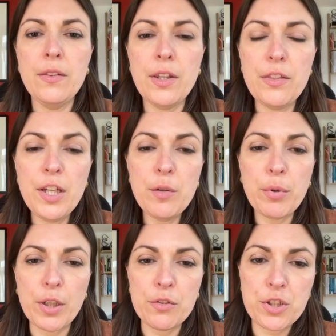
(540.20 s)
The third
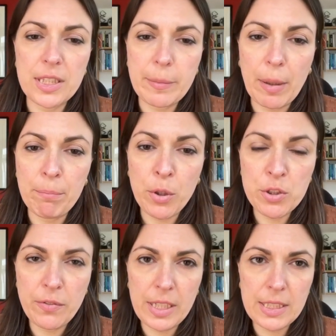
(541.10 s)
approach is about
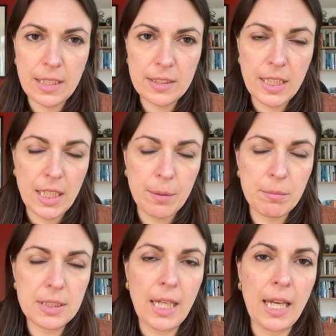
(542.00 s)
motivating
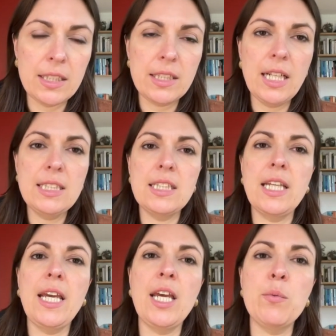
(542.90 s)
teams, and the lesson
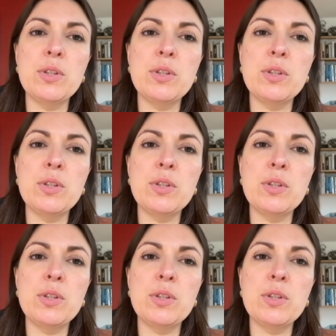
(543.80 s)
here